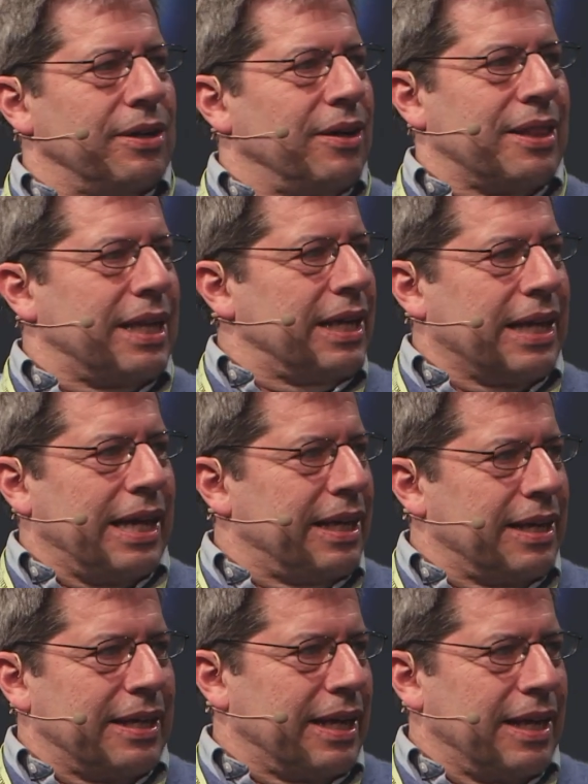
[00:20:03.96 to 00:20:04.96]

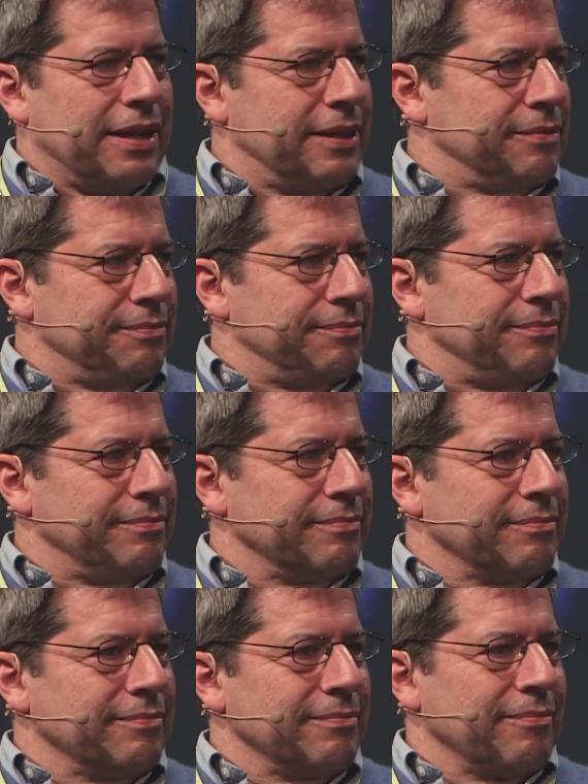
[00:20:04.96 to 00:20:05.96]
authenticated yet,
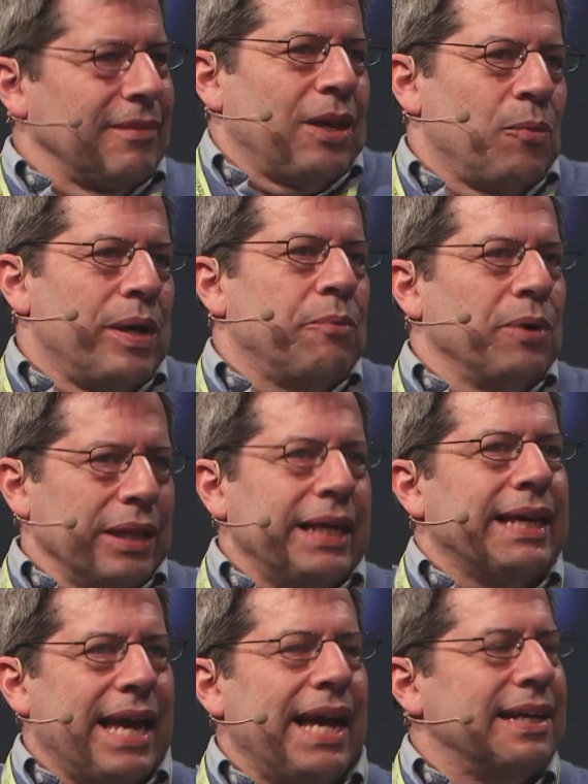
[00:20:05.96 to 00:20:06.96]
we really
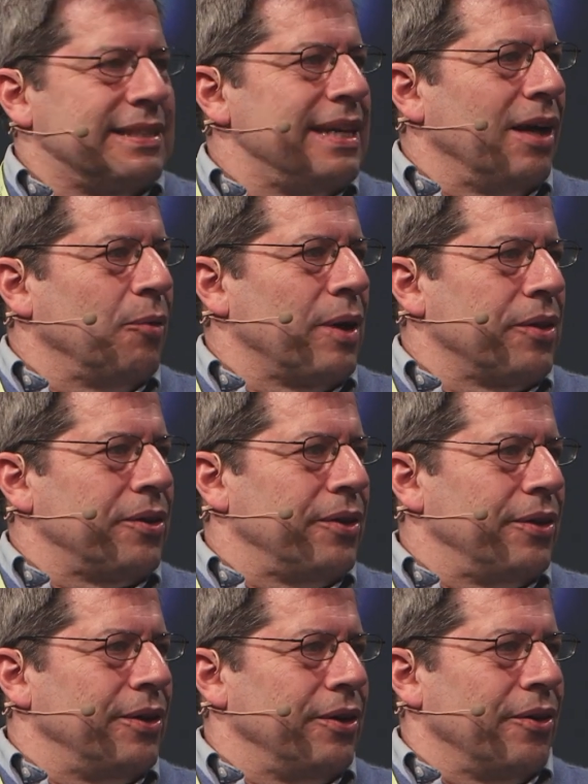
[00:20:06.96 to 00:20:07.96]
can't tell
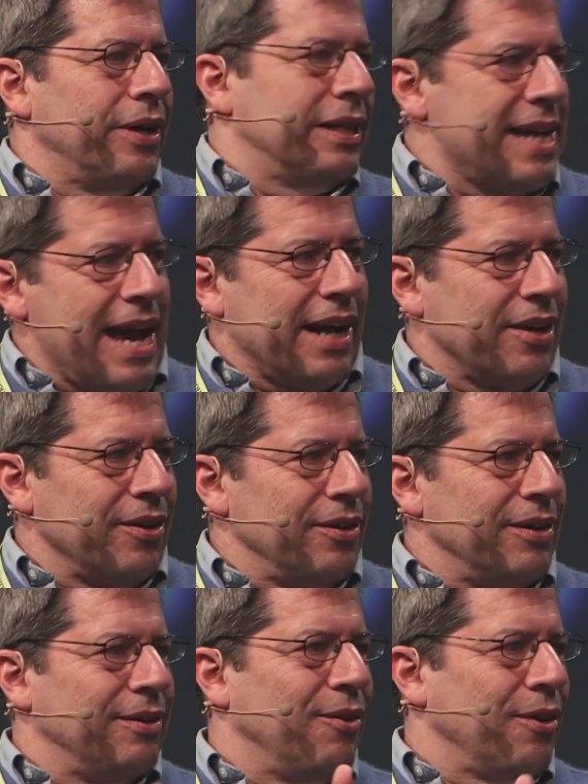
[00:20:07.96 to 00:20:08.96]
whether you're an
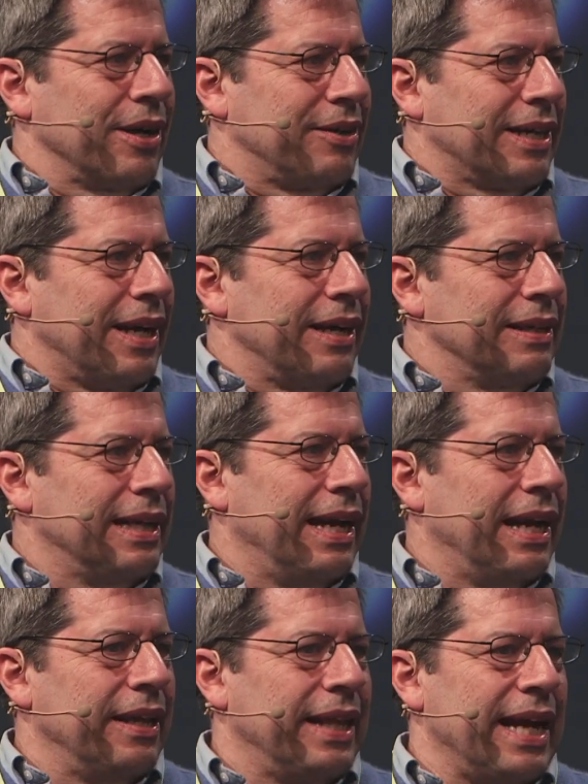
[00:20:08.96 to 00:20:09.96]
attacker or a good guy.
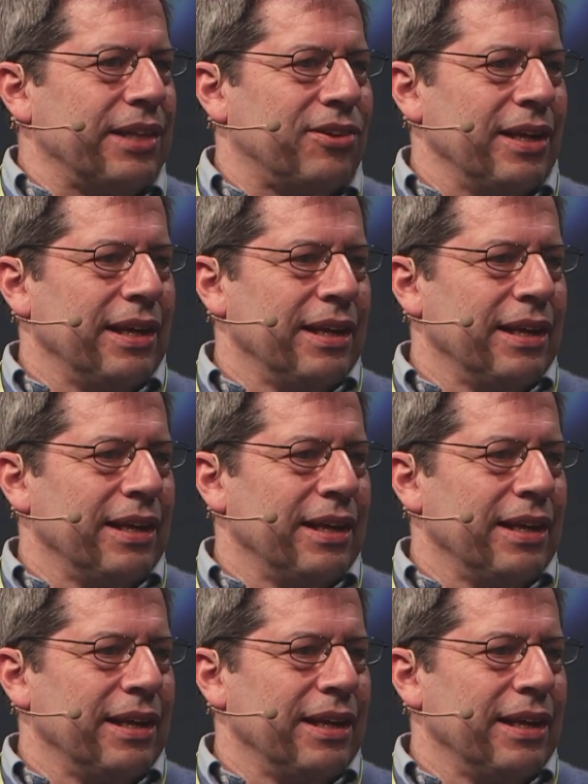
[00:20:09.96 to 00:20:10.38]
And that's